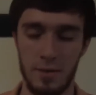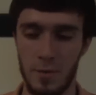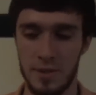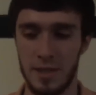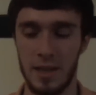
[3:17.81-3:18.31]
There
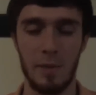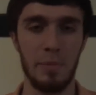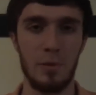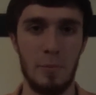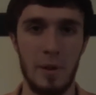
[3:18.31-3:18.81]
wasn't like a
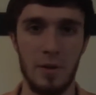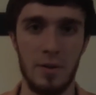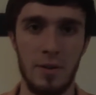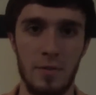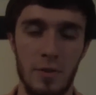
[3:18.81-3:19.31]
blue milk
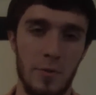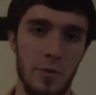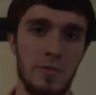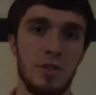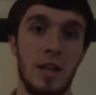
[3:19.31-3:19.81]
for the
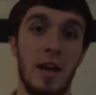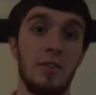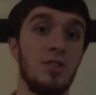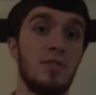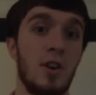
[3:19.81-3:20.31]
4th of July, at
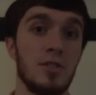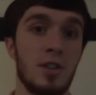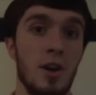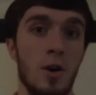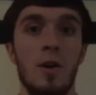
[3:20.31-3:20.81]
least as far as I
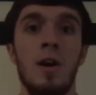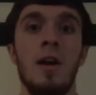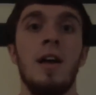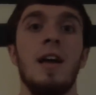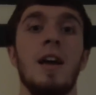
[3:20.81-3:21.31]
know.
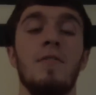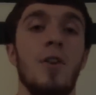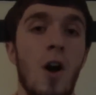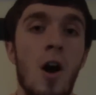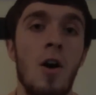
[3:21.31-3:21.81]
If
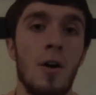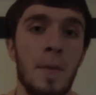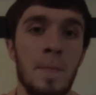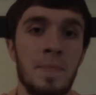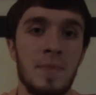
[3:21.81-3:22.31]
there are
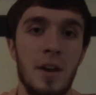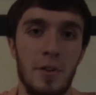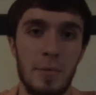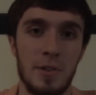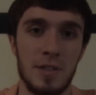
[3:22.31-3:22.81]

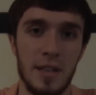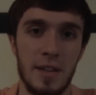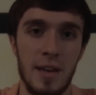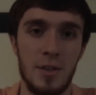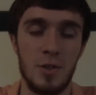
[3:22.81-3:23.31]
other milks like
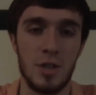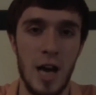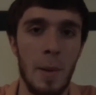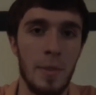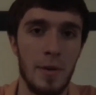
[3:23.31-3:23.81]
that, you should
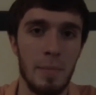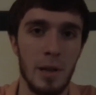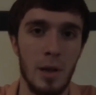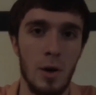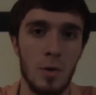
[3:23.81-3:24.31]
comment them
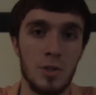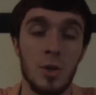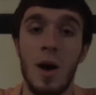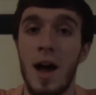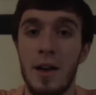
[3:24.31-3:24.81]
below
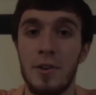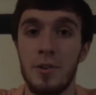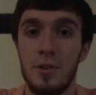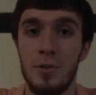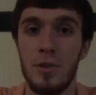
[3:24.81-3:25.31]
so I know
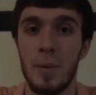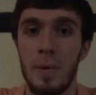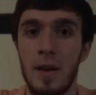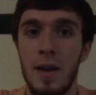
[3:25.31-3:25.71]
to do them.